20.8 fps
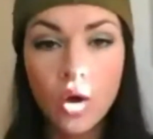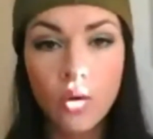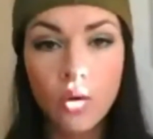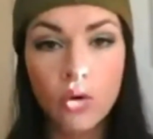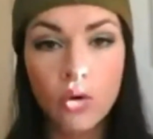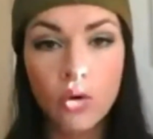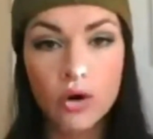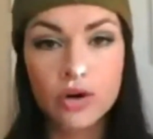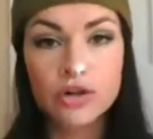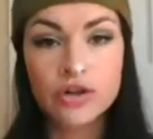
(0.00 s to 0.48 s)

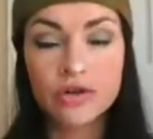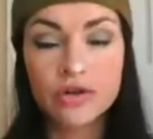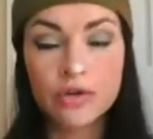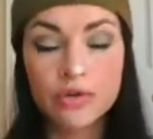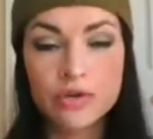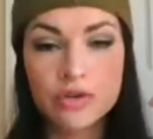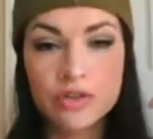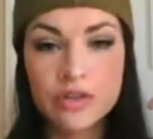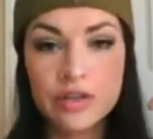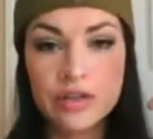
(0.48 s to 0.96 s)
Or do
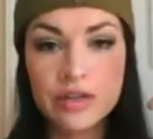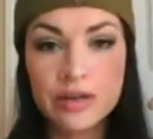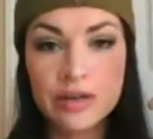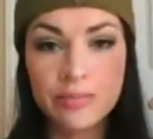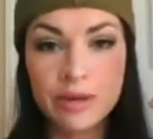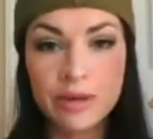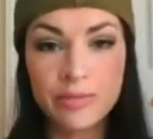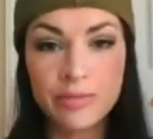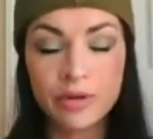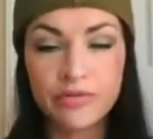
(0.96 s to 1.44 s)
you
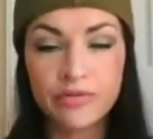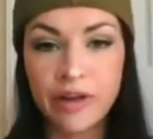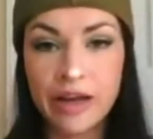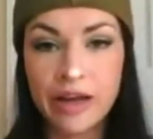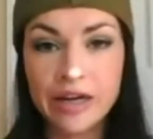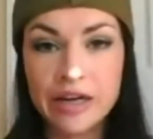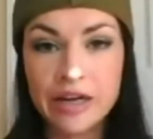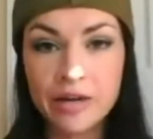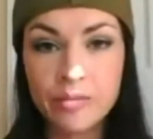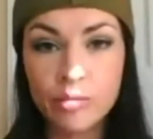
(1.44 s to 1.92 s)
see people
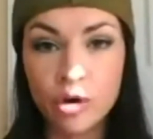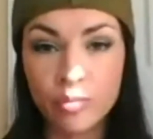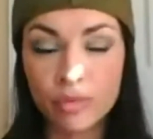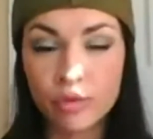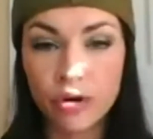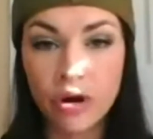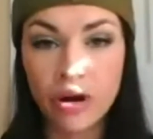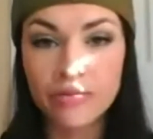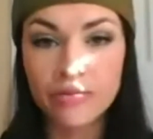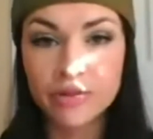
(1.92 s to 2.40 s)
finding it more
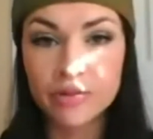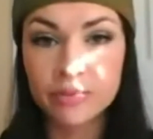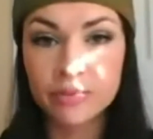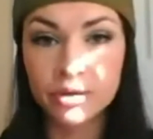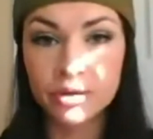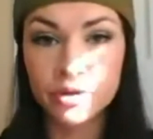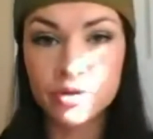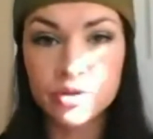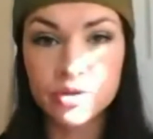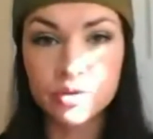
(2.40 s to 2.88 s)

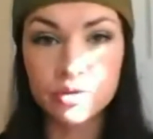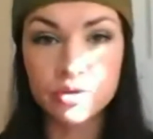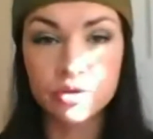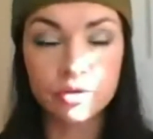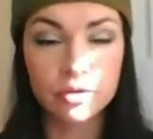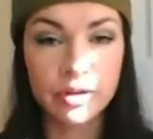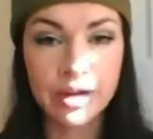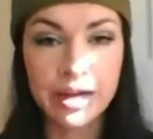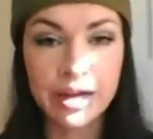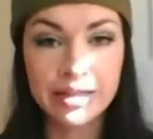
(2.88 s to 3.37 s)
profitable to
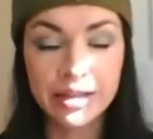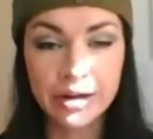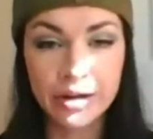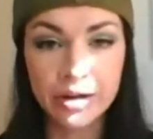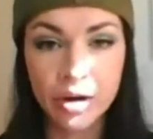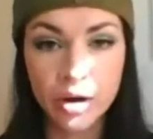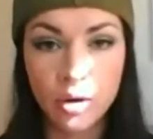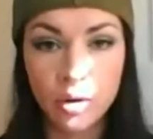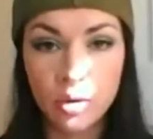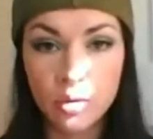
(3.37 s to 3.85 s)
create
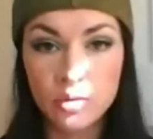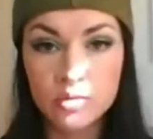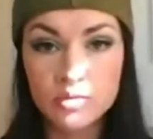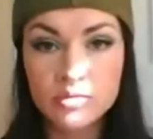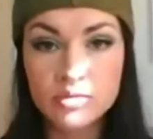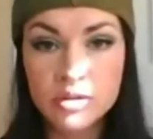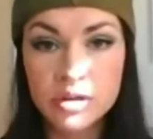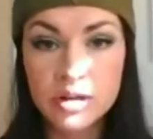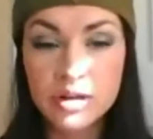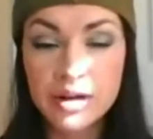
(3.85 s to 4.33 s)
their
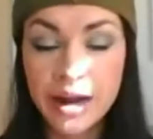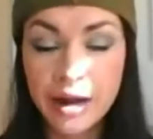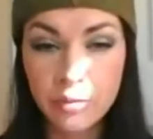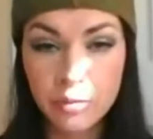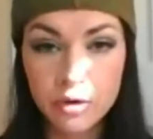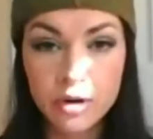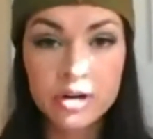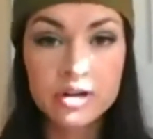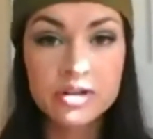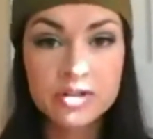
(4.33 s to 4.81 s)
own
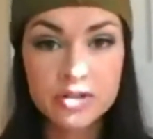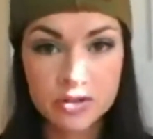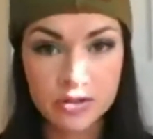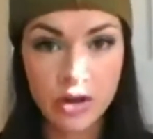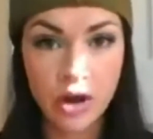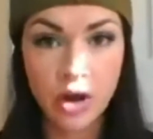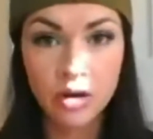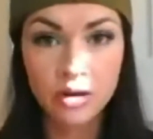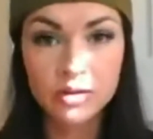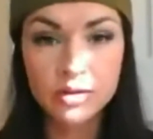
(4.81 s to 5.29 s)

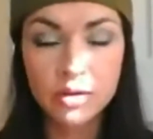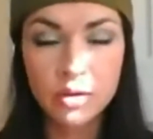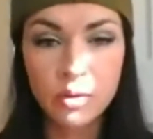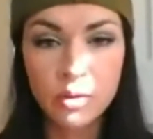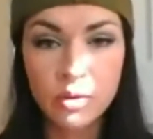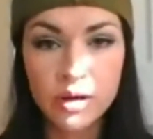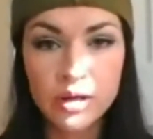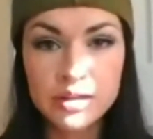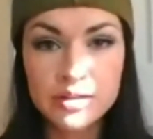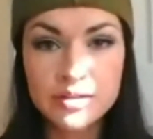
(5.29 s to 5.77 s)
networks,
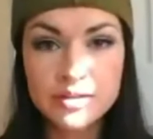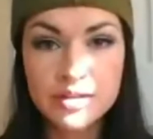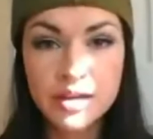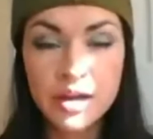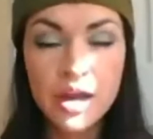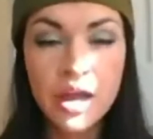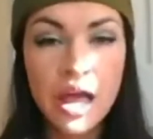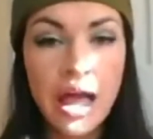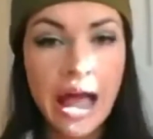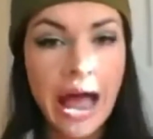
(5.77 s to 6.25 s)
altcoins?
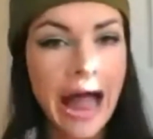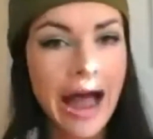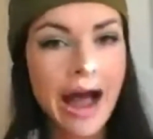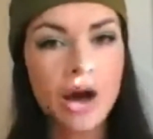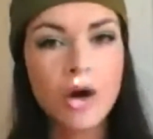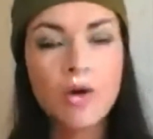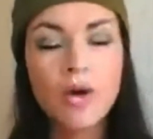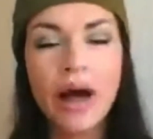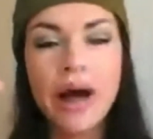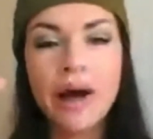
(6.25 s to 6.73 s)

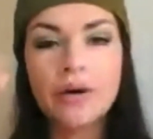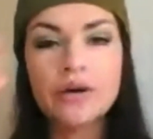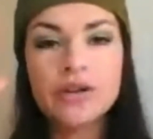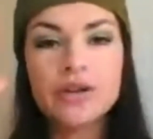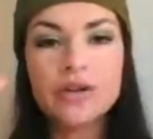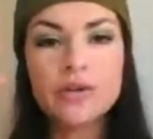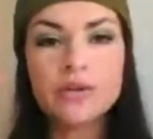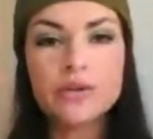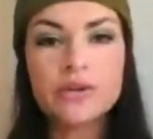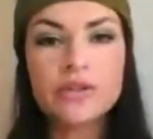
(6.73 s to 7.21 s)
How
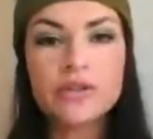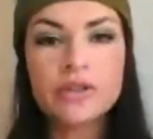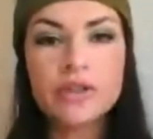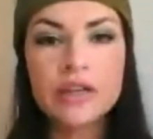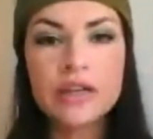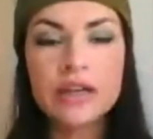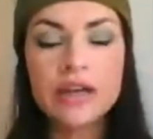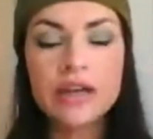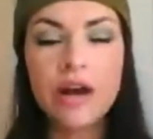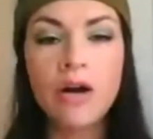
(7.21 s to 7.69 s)
do you
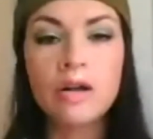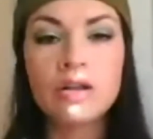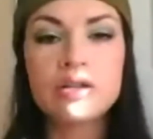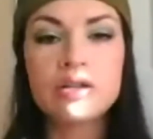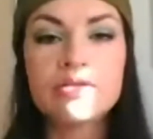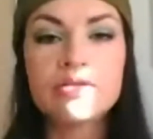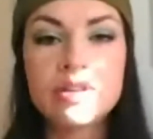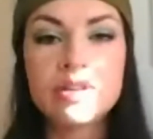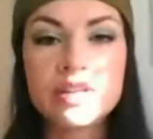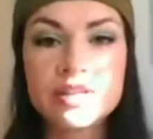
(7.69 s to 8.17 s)
see all
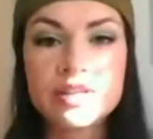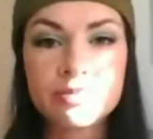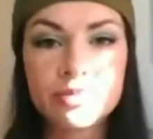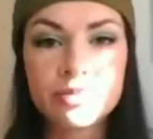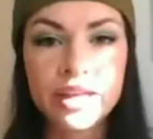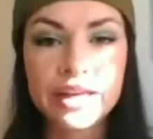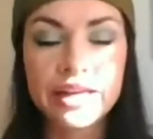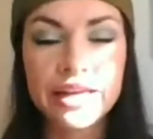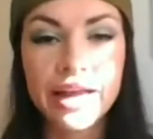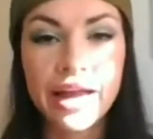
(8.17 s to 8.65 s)
of this
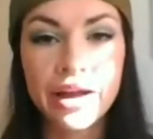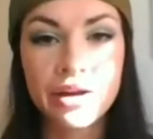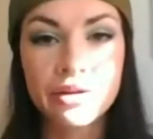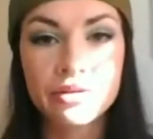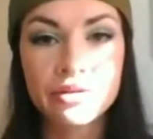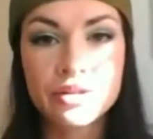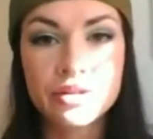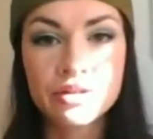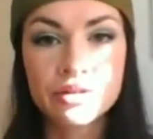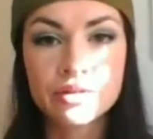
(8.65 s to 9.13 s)
playing
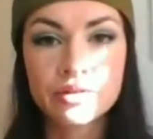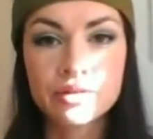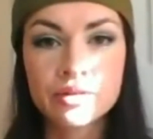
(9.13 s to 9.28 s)
out?